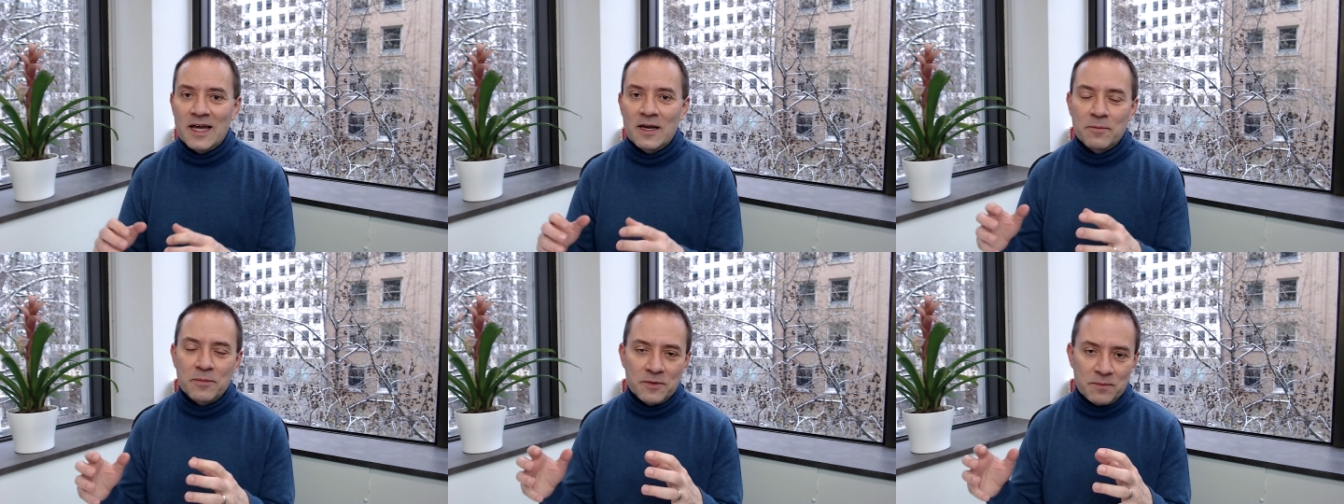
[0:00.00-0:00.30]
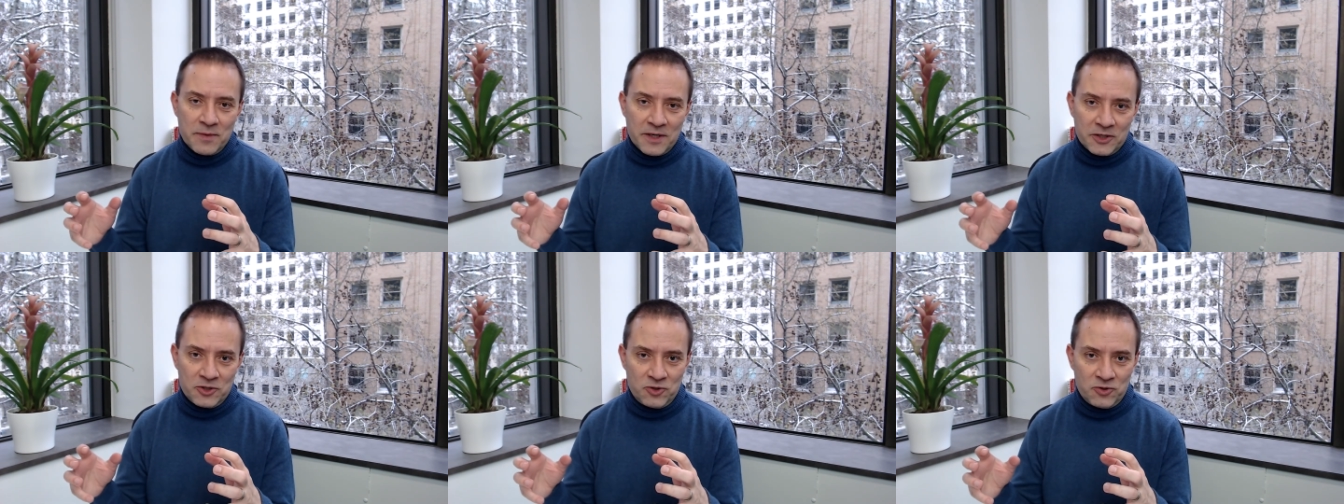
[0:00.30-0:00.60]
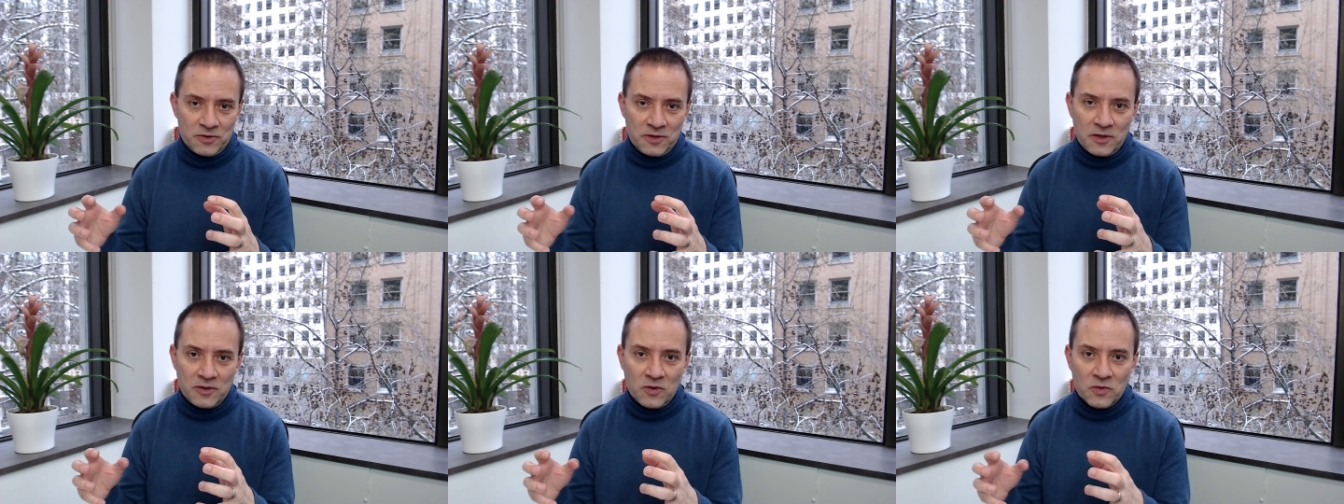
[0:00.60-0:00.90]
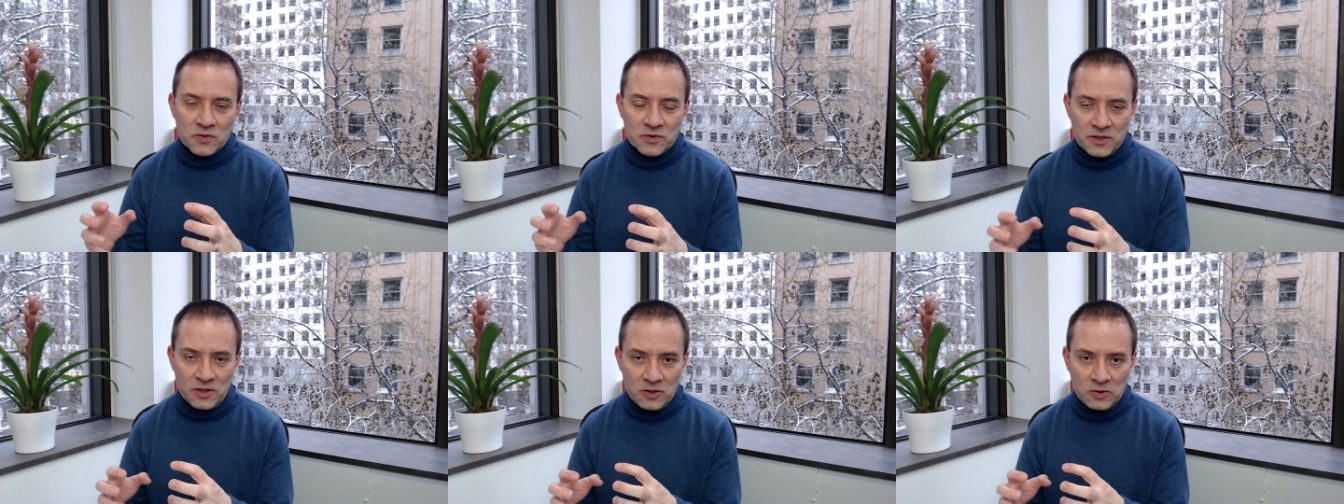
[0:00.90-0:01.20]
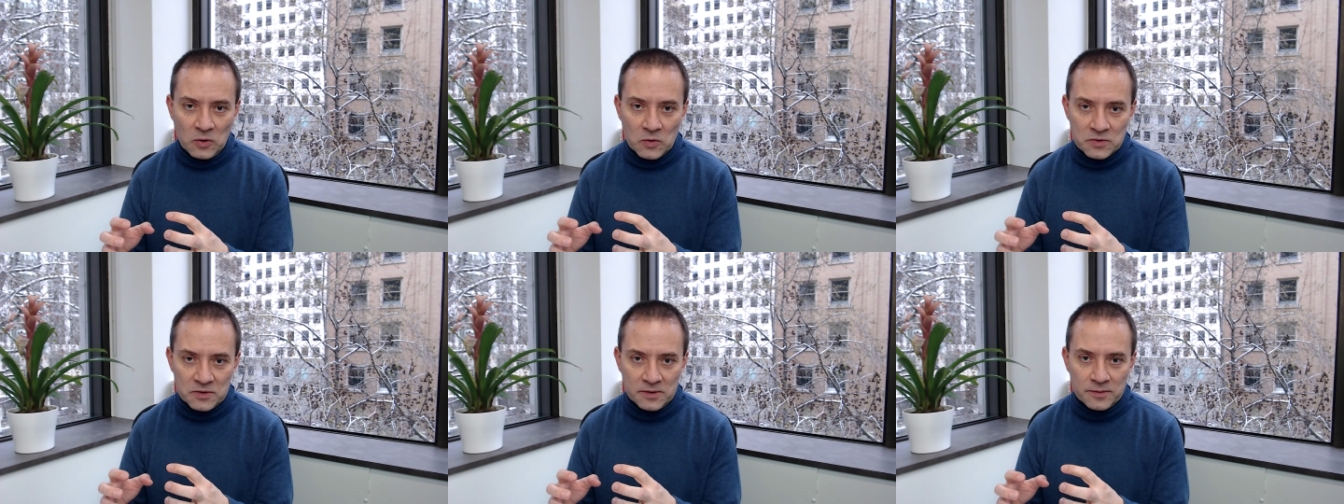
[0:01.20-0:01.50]
but make sure that those are
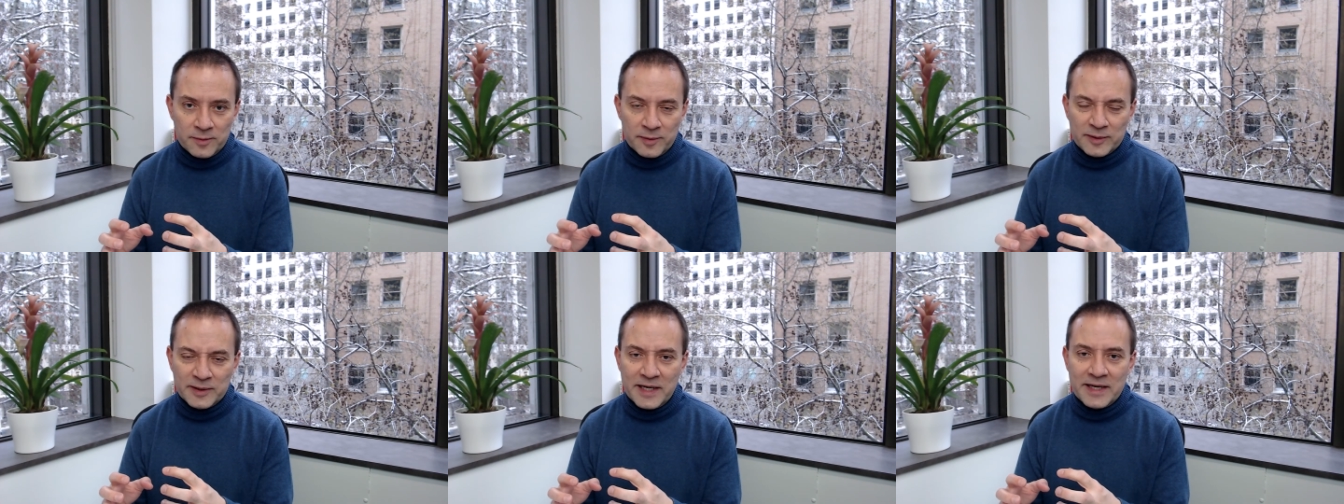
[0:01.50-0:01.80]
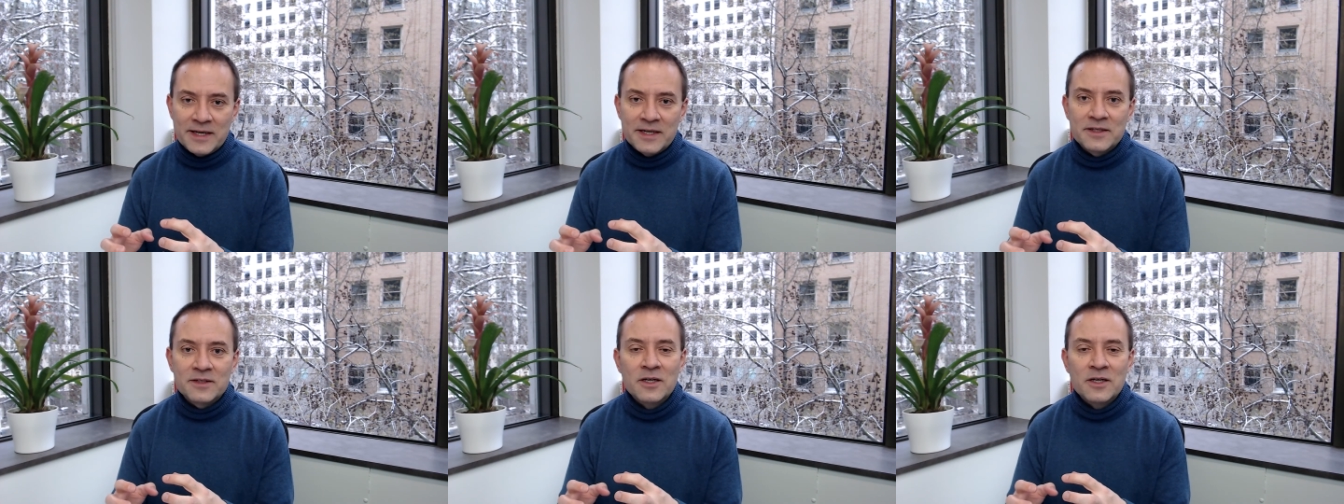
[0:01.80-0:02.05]
closely related